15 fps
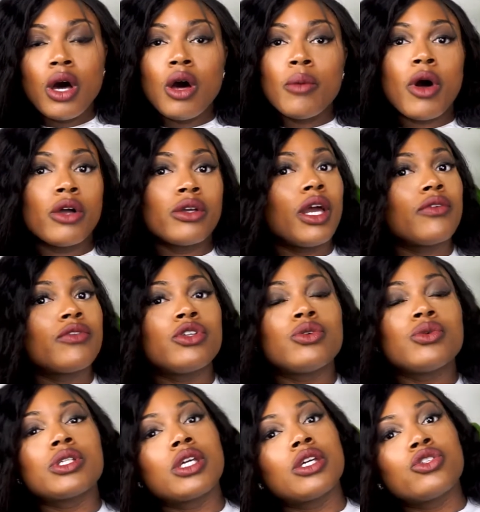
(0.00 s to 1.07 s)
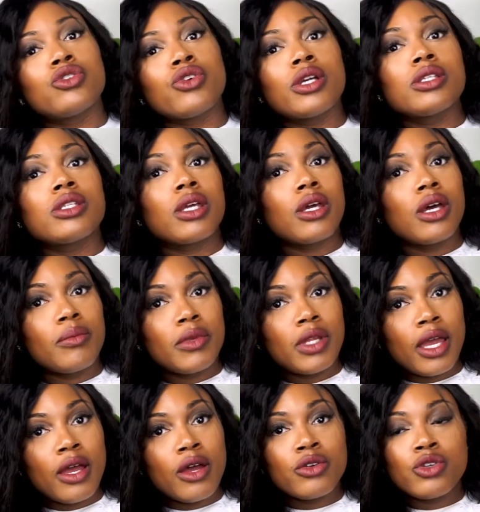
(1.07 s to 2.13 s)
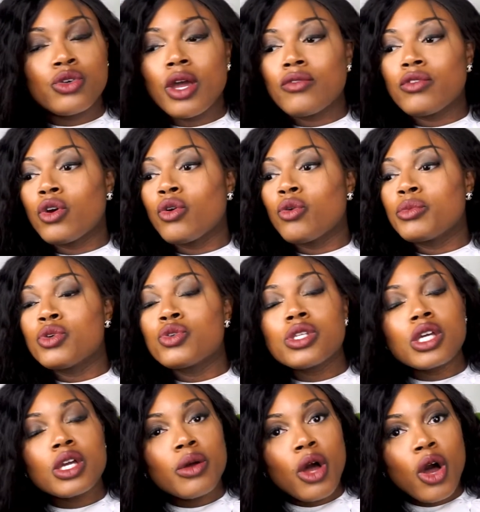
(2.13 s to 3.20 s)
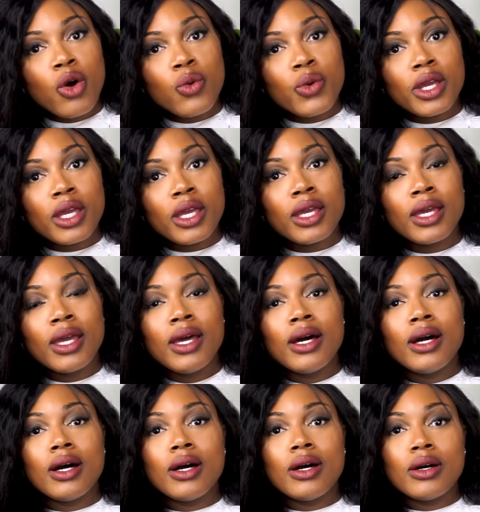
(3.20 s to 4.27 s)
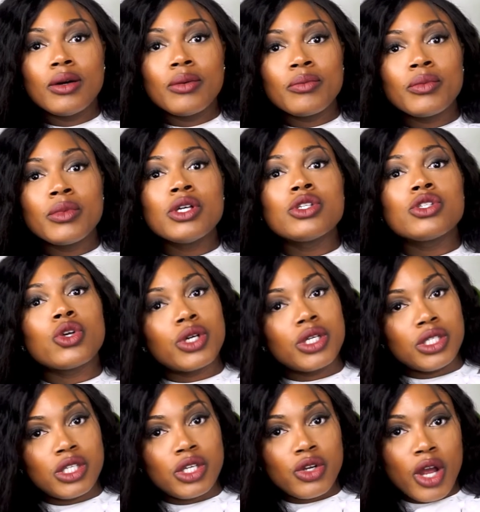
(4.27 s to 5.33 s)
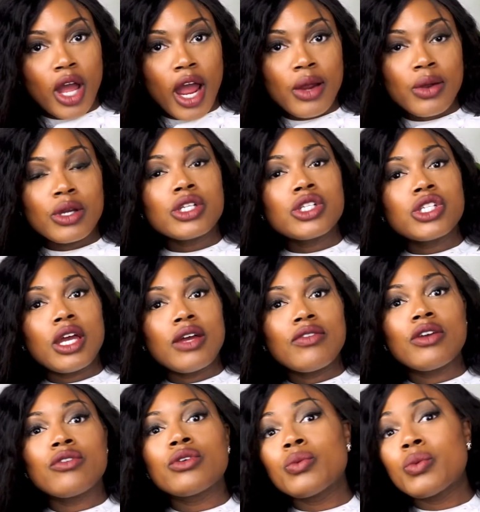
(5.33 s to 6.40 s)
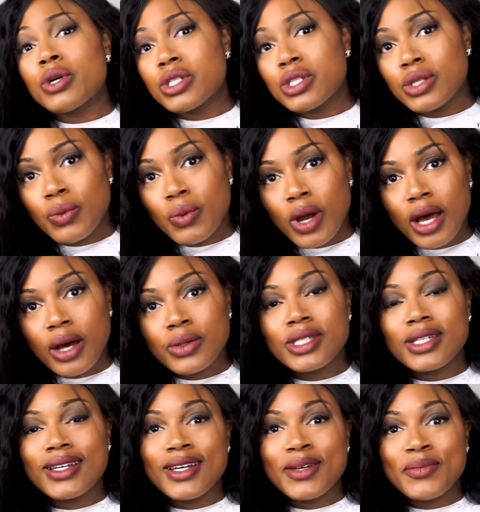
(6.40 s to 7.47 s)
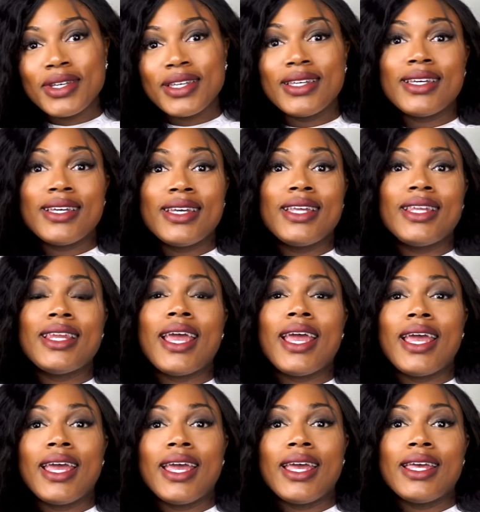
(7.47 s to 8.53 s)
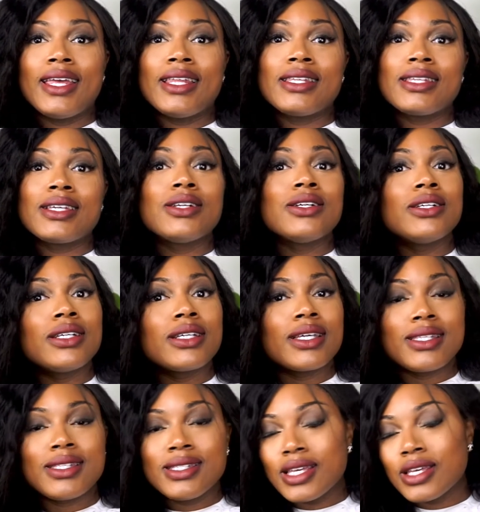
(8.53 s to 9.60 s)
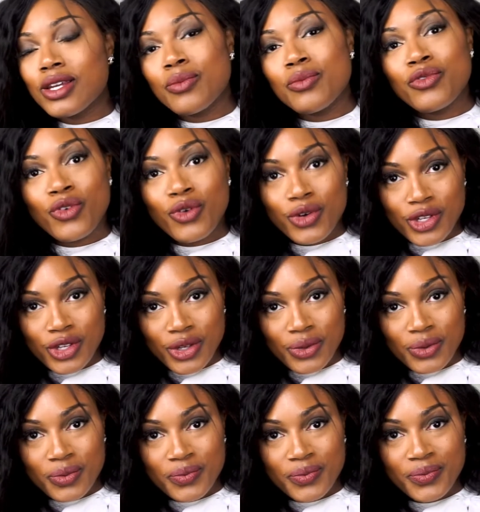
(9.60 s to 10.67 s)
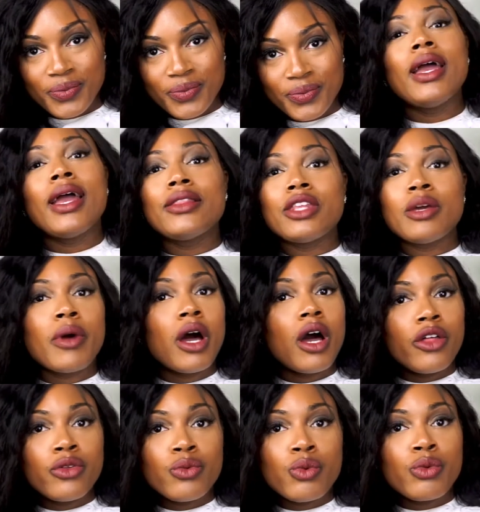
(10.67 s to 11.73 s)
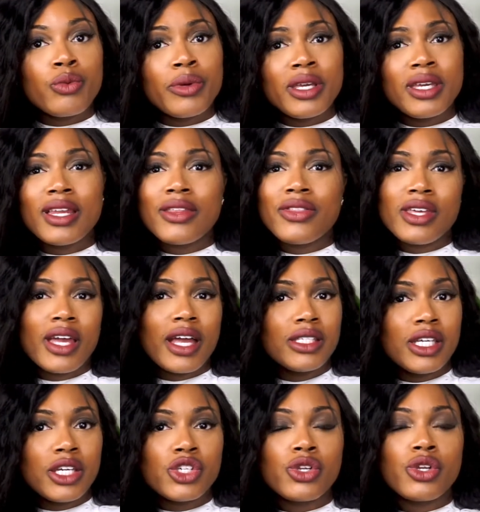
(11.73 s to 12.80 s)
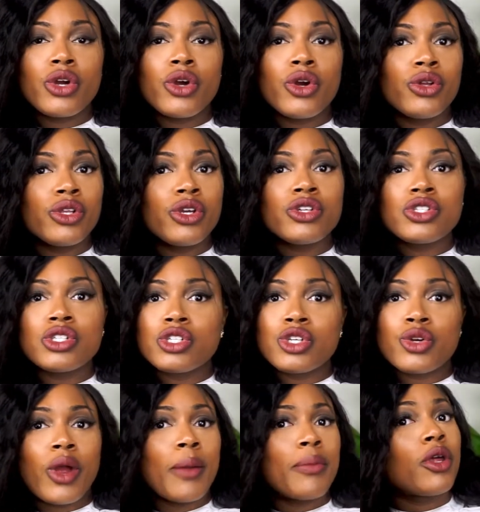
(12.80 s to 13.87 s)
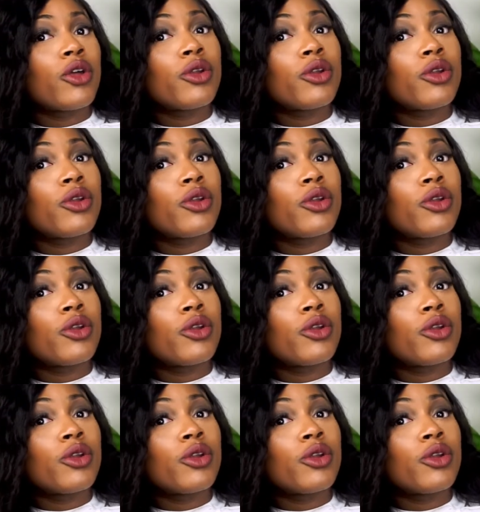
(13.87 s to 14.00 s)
All you have to do is get dressed and come down. You have your own music going. So consider hiring a chef every once in a while to come in and cook and set up for you. And then my other one would be, and I think I touched on it earlier, is just scrapping all the